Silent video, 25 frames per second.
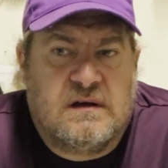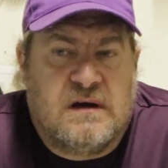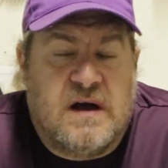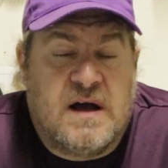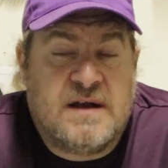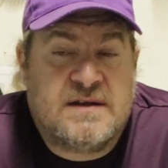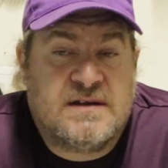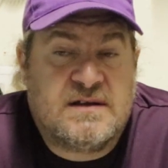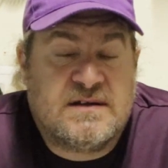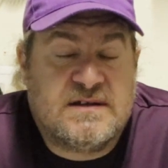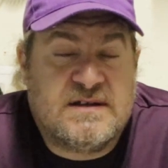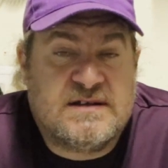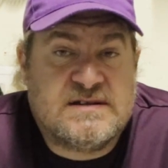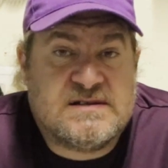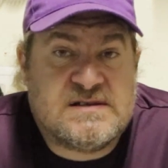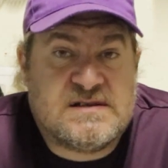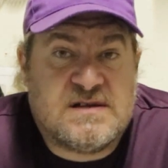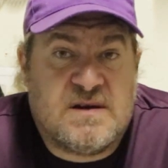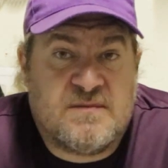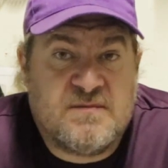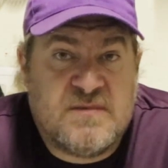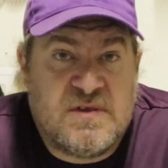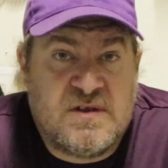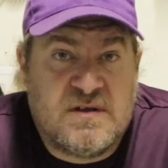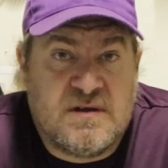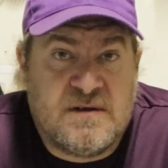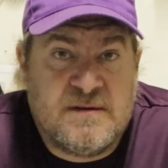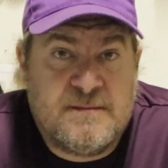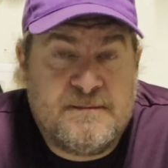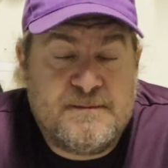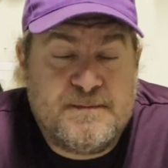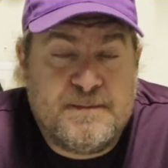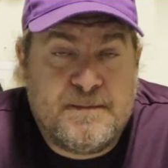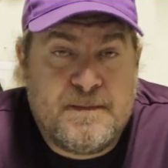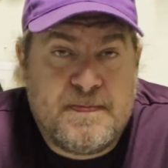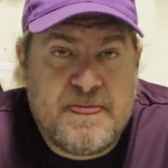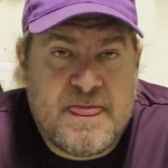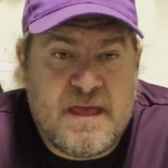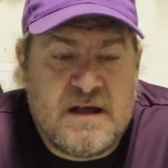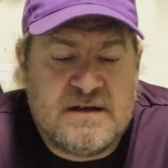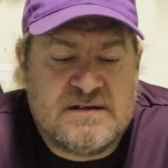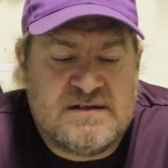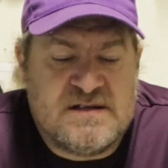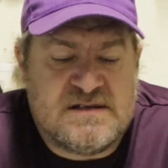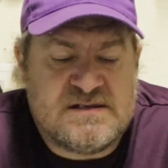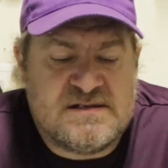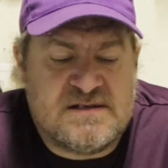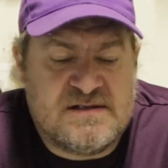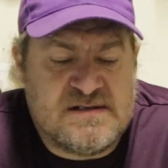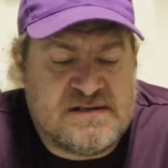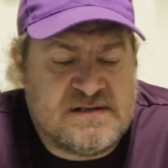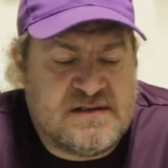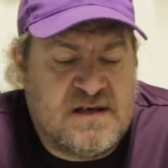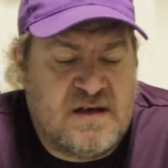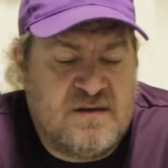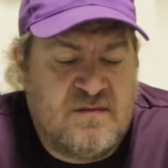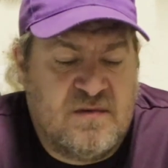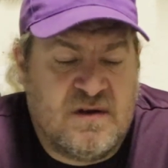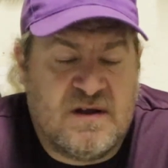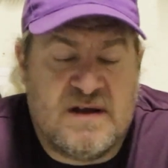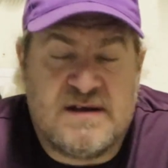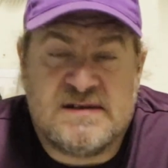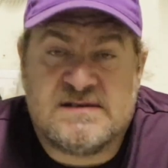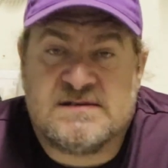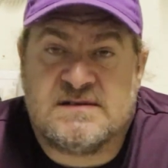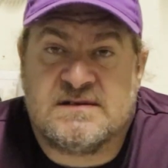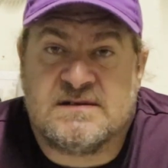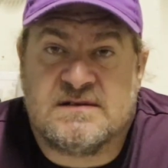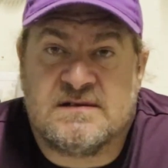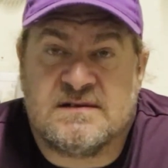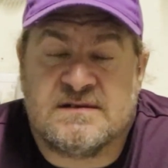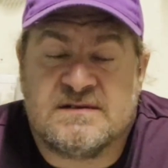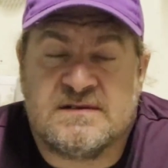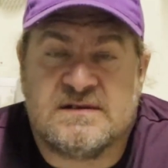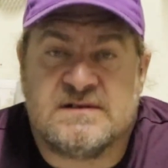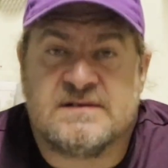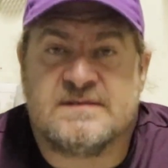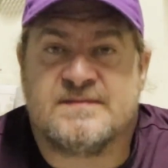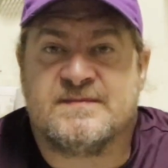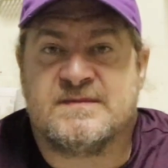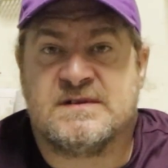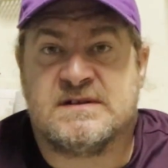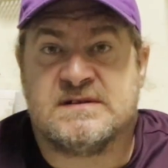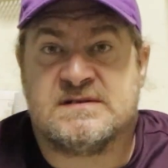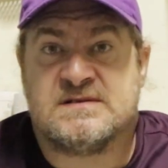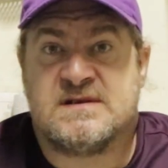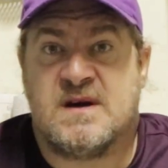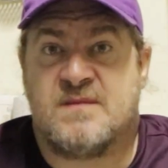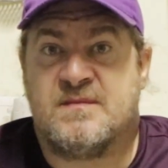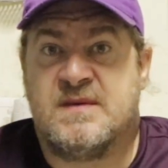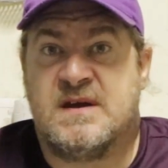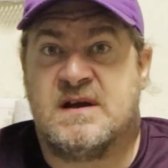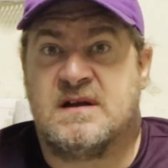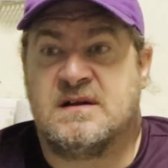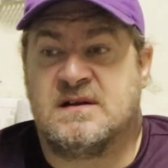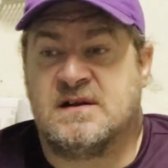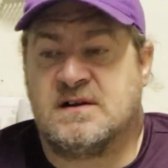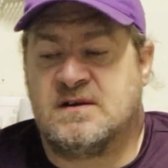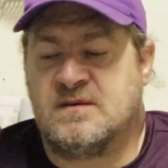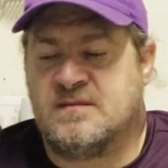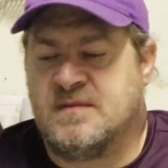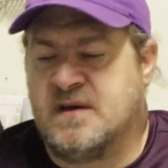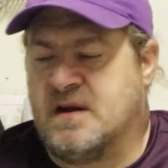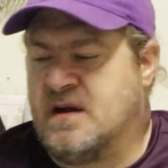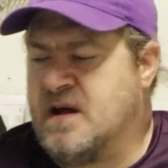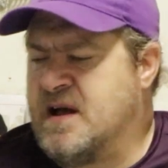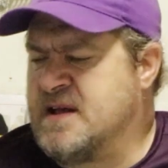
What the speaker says: I did eat something just to stabilize the tummy a little bit.